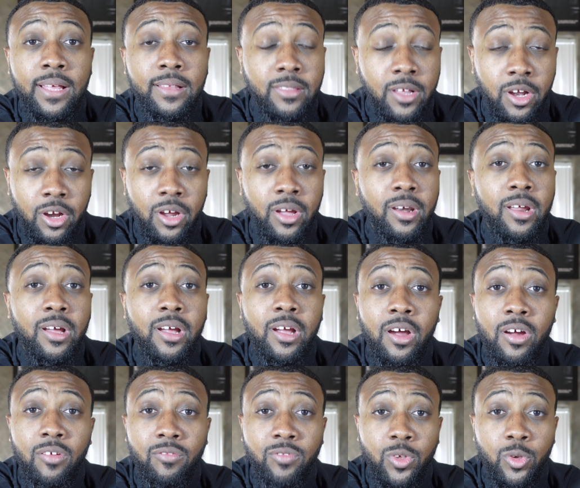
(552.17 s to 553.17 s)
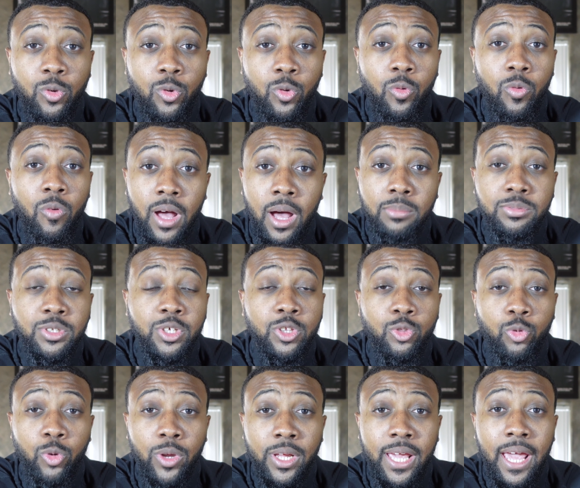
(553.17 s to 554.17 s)
They're gonna cover you up to
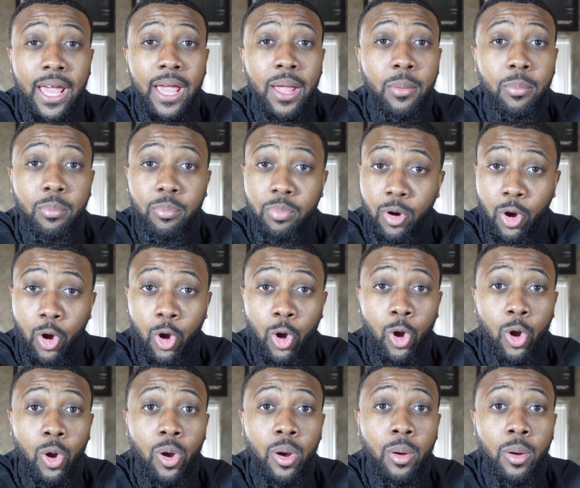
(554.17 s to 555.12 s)
3K per